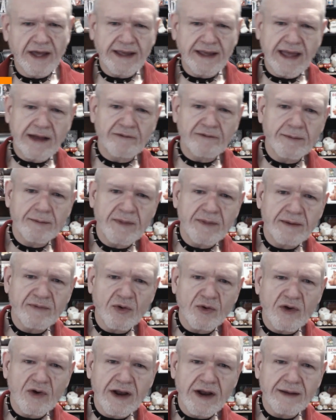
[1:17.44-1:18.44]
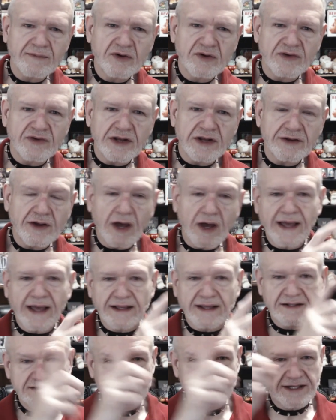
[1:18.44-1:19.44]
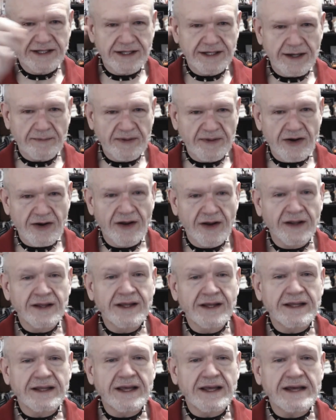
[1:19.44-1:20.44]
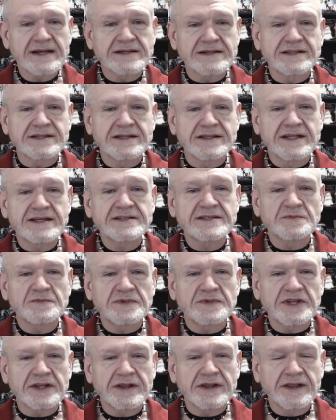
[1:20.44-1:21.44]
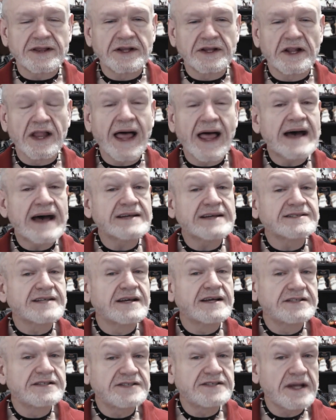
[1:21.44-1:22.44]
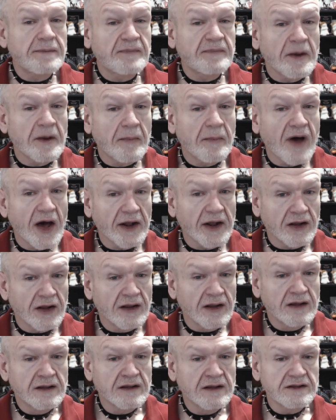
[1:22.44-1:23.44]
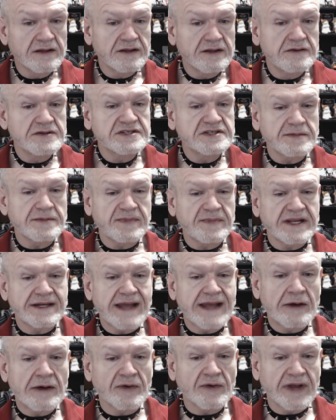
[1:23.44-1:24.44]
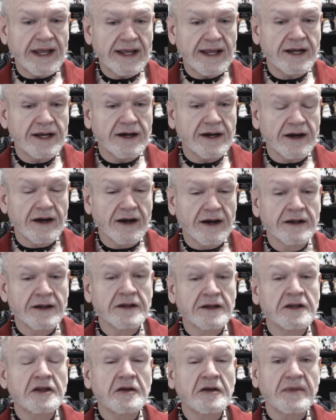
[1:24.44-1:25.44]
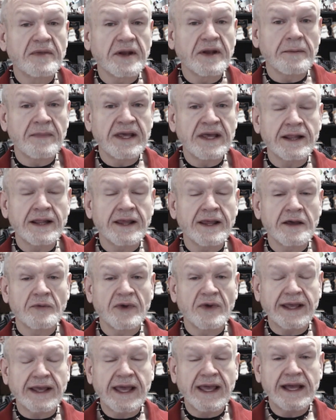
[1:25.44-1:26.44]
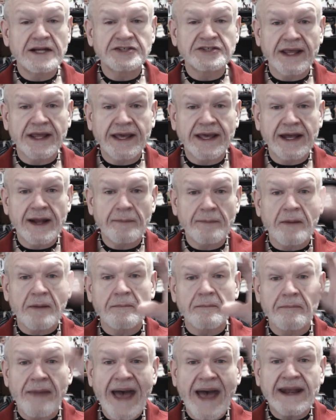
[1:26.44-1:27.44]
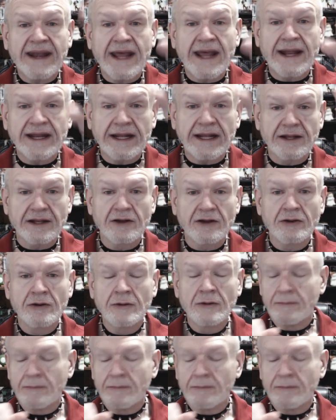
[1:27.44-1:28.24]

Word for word: I can't remember where I moved it. To. I can see it up here. Yes, this glass ship in a bottle used to be down here, but Amelia would occasionally get up and bat at it.